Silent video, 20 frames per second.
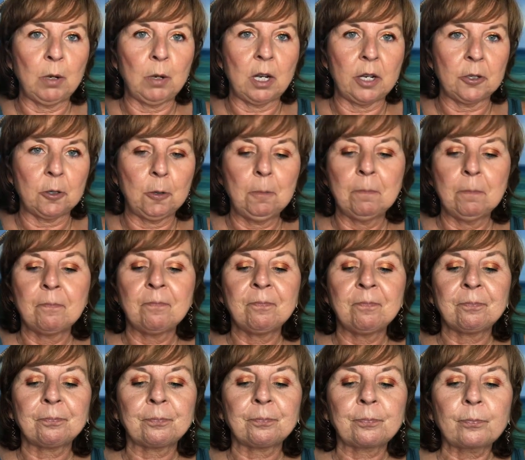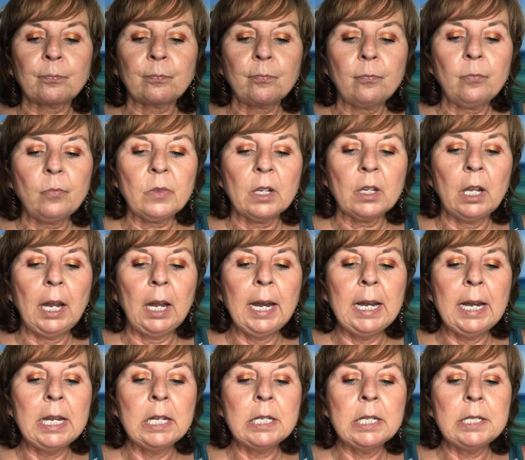bottle.
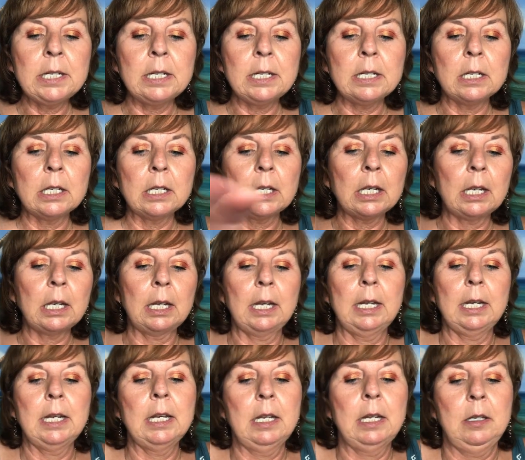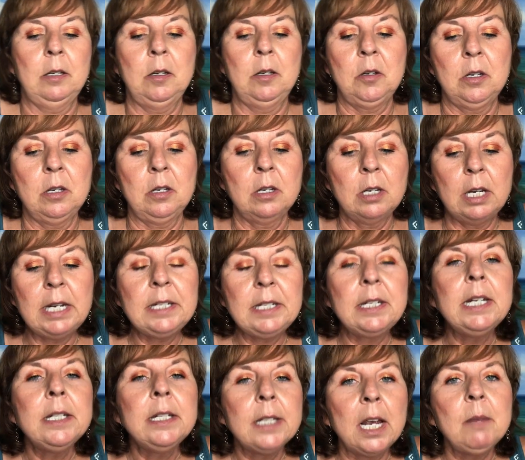And it
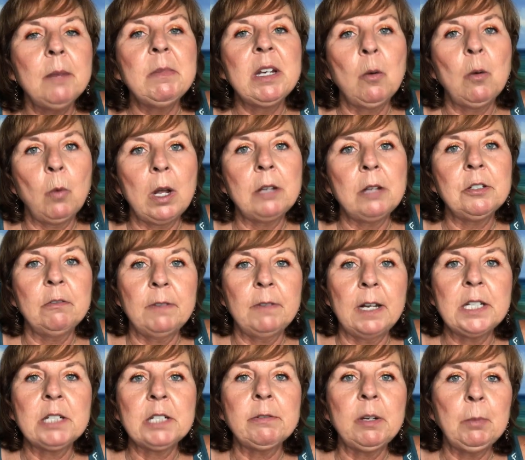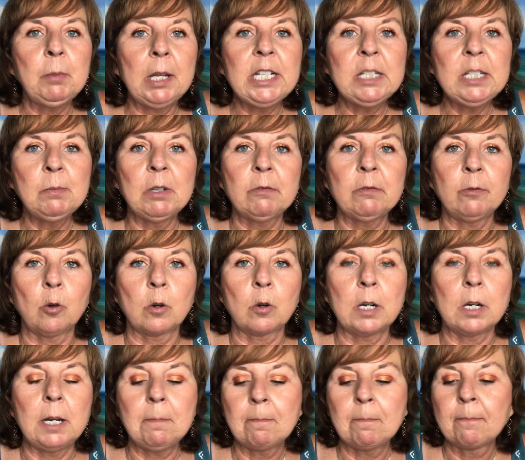did take me a while to find a replacement for
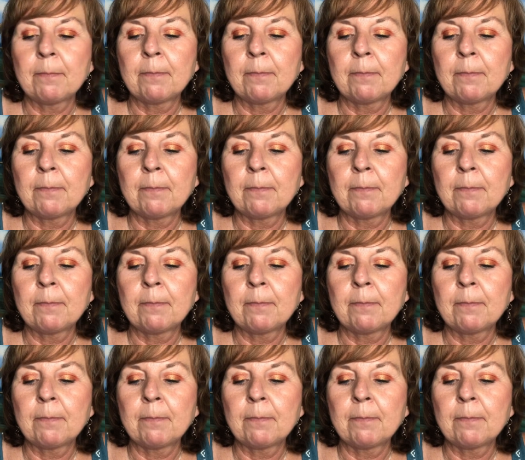it.